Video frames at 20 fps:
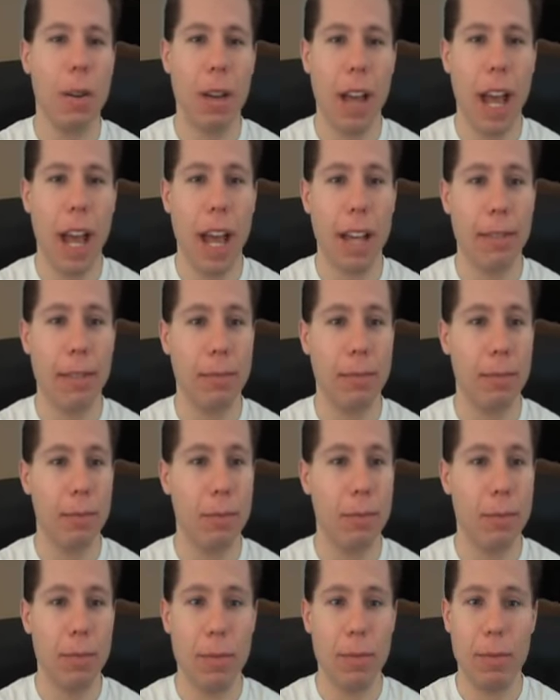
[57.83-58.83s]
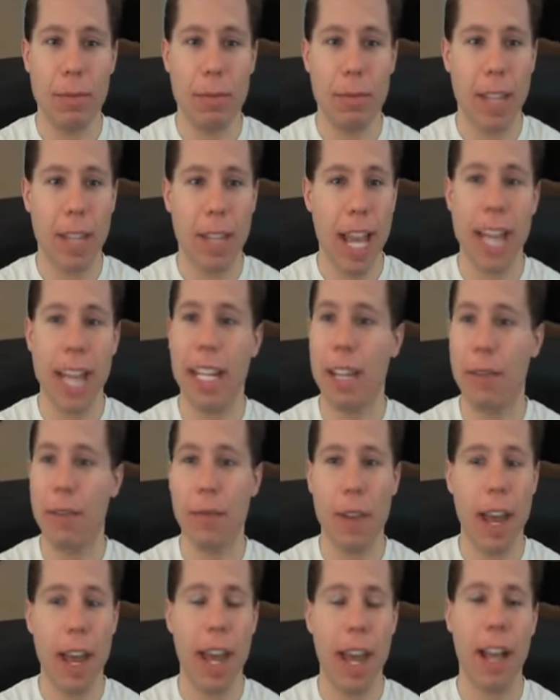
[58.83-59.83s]
and Katie
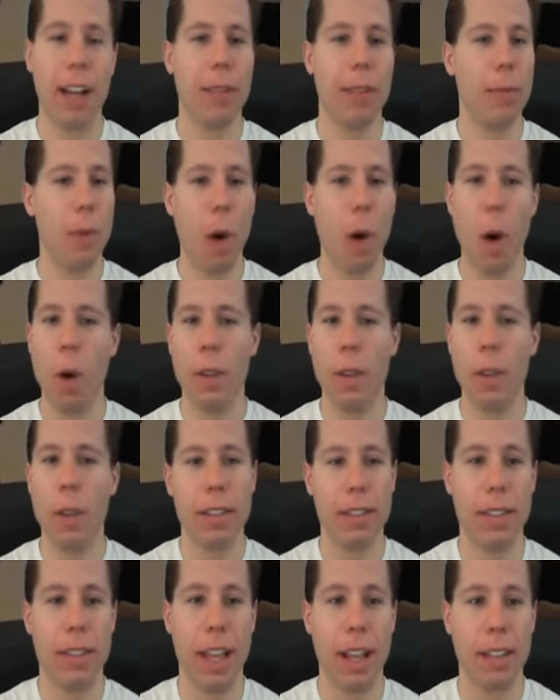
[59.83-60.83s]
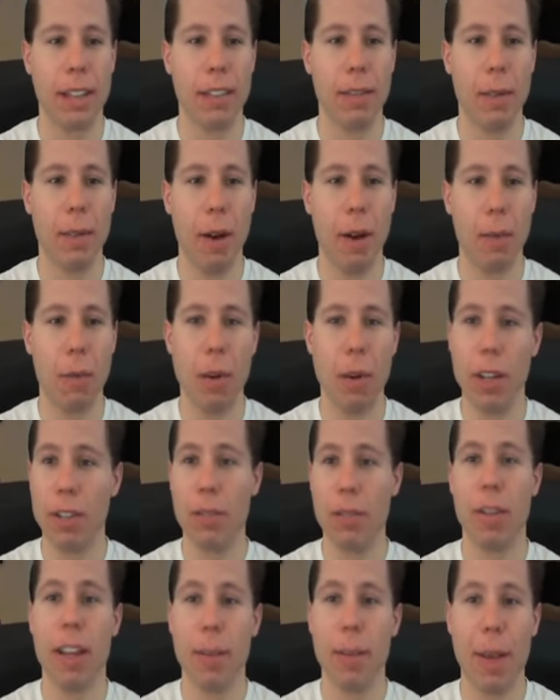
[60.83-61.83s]
Vick, all these things. What
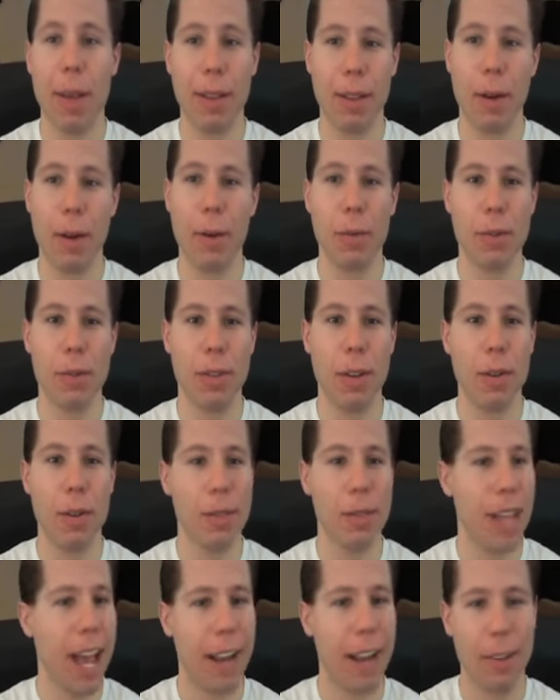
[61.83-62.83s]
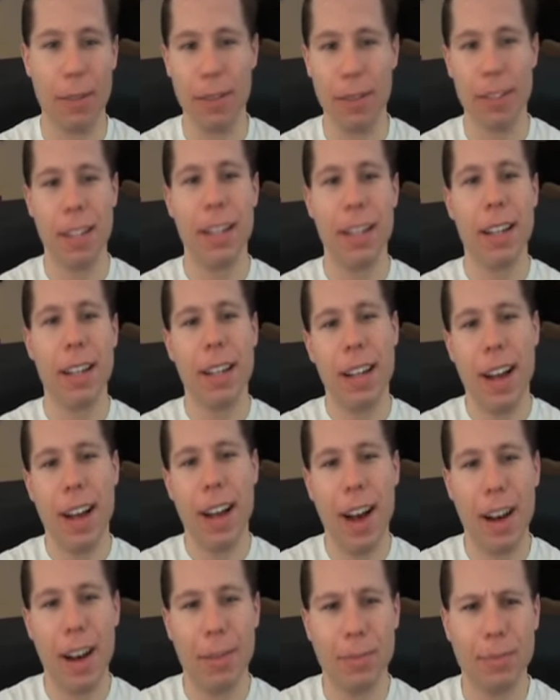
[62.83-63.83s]
did you think about those angles?
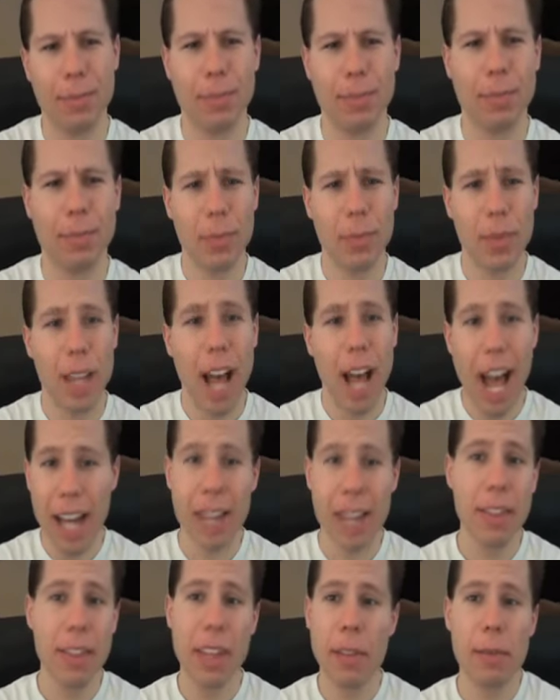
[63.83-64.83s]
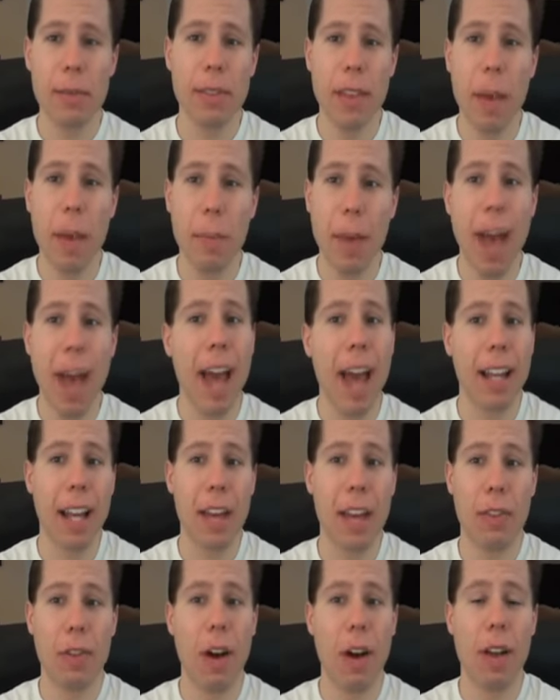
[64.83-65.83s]
I didn't think it was that bad.
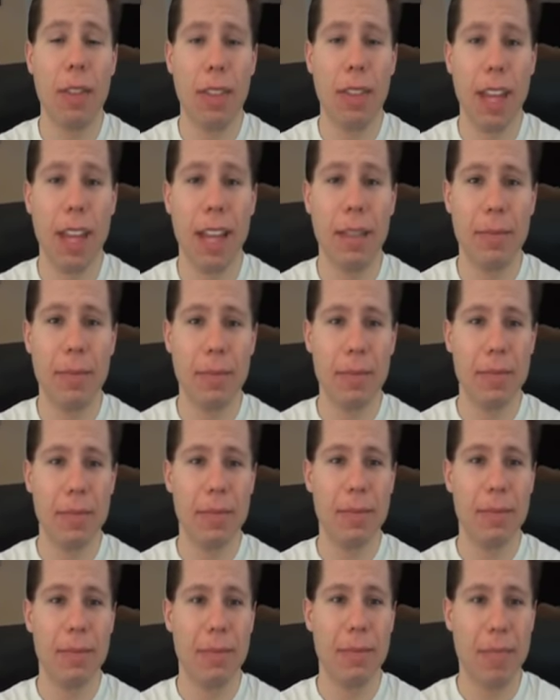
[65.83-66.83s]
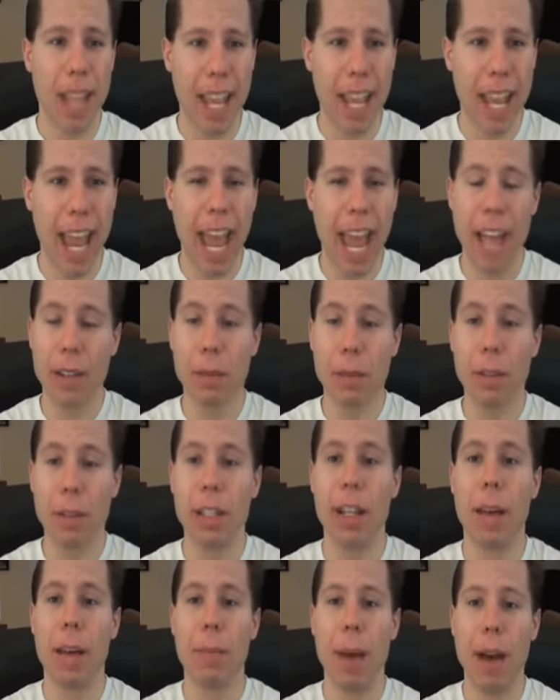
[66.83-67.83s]
I thought that they handled
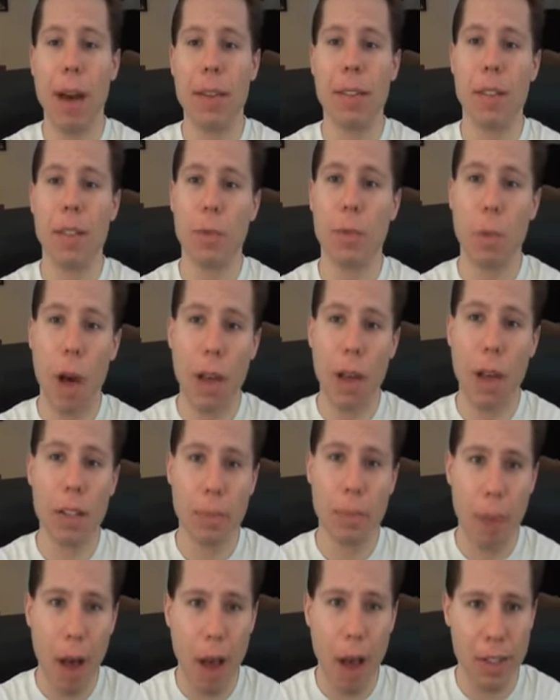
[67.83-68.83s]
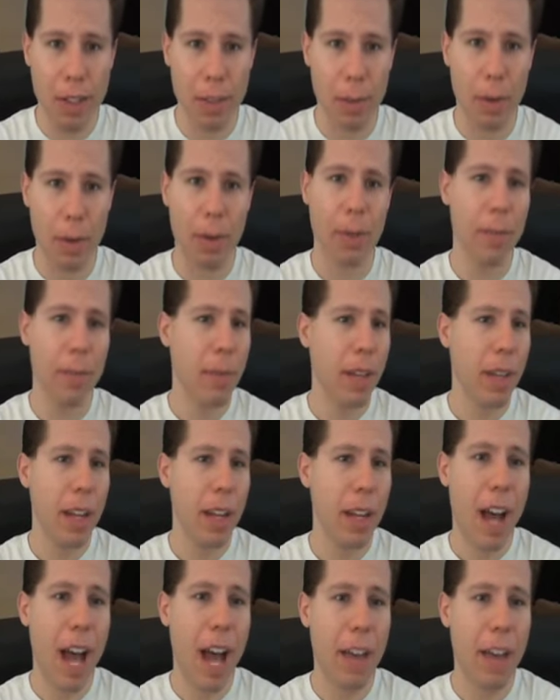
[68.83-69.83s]
it about as well as possible.
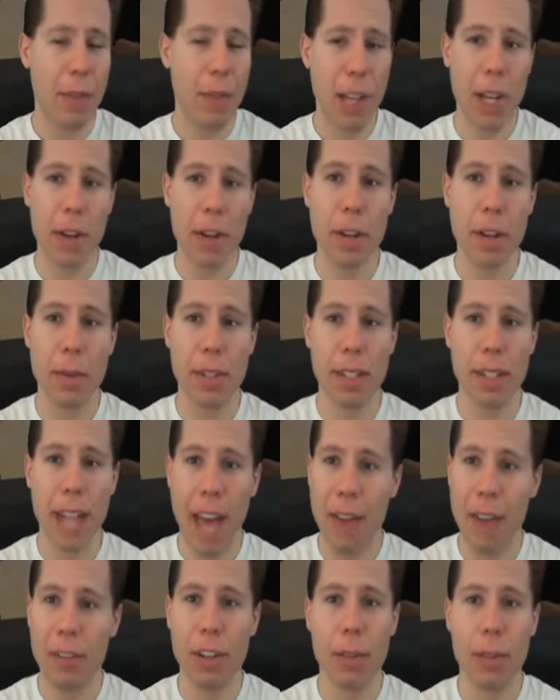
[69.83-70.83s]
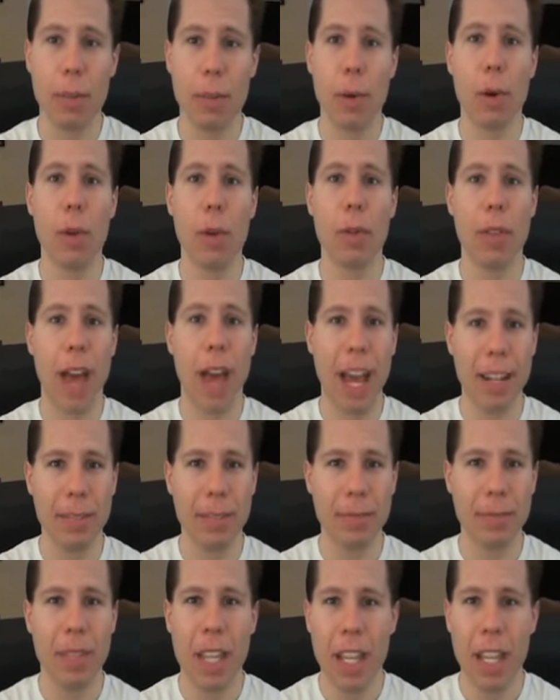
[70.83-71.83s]
I figured it was inevitable
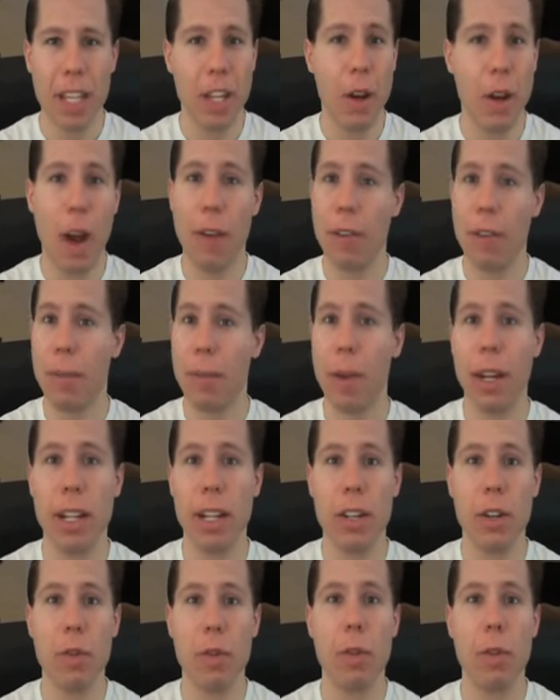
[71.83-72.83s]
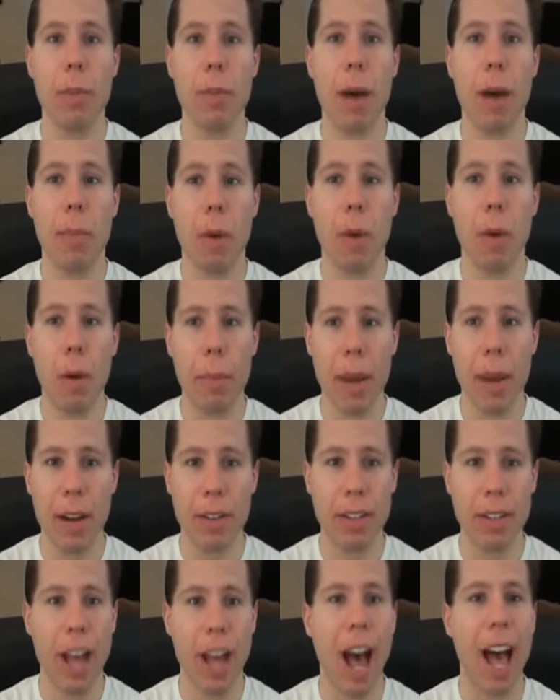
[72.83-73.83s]
that, you know, everybody knew about Paul
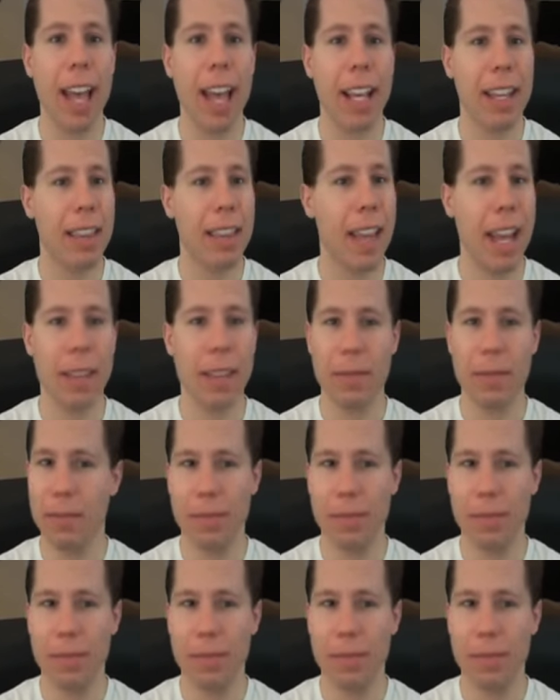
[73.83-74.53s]
Bearer dying and that